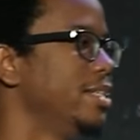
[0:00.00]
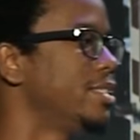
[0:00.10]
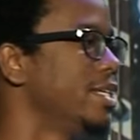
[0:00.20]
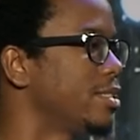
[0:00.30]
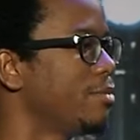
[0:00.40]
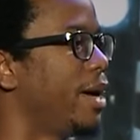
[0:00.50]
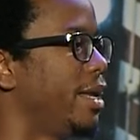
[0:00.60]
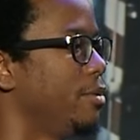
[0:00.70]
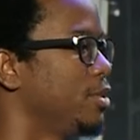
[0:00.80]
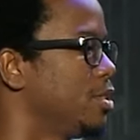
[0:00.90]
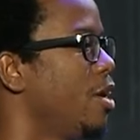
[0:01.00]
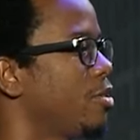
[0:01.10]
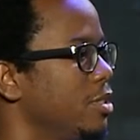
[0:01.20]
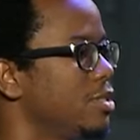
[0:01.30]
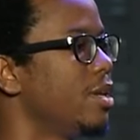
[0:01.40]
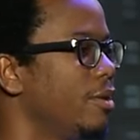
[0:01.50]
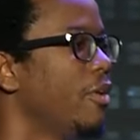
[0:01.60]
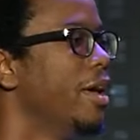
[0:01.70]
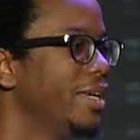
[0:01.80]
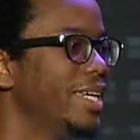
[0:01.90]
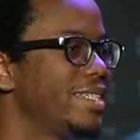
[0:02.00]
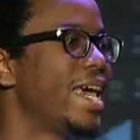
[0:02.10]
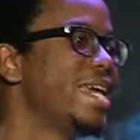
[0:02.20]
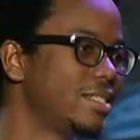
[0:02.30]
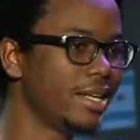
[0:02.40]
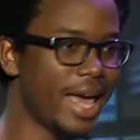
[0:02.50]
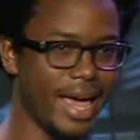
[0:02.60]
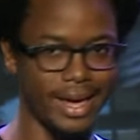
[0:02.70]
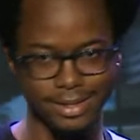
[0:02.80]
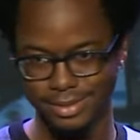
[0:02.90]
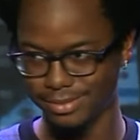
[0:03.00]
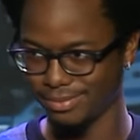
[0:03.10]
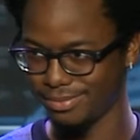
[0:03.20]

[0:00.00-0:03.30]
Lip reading: than seeing somebody that was talking stuff get tased in the ass.